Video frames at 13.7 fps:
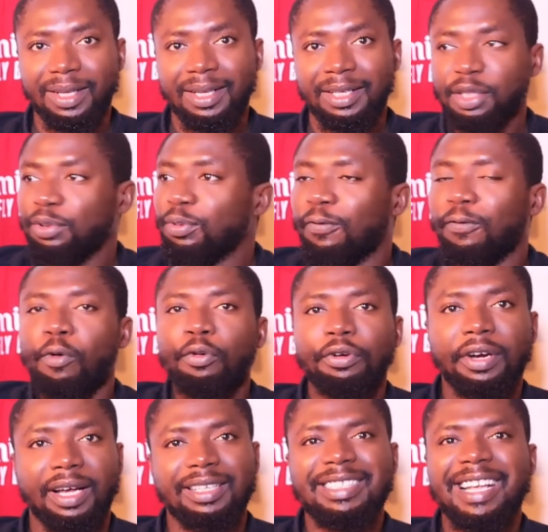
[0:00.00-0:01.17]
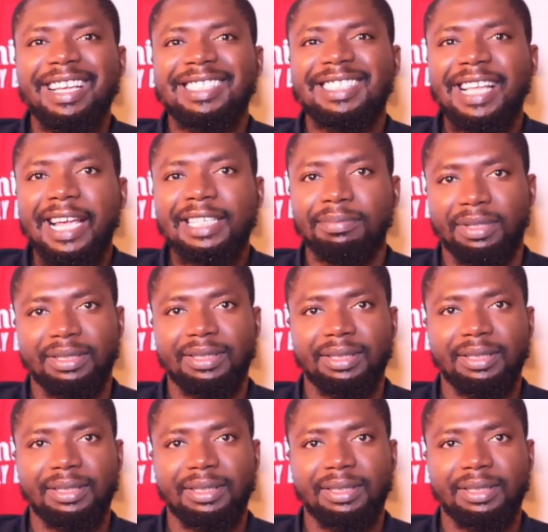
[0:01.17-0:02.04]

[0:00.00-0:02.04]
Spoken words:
The euphoria, excitement.